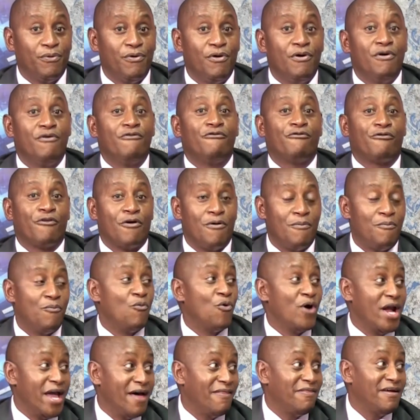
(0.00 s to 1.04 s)
from
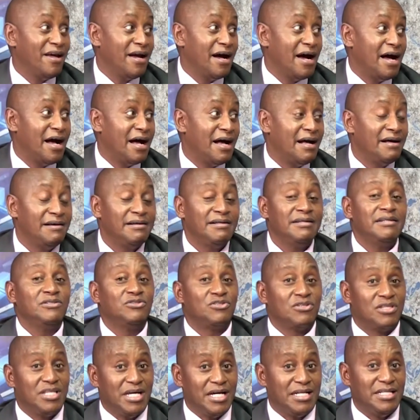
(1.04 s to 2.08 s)
where they are to
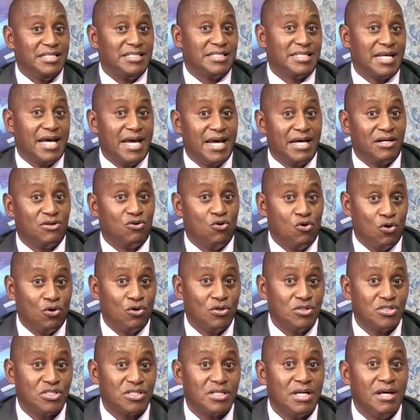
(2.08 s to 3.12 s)
their desired
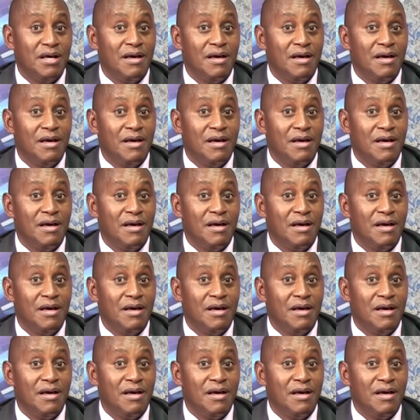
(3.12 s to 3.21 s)
goals.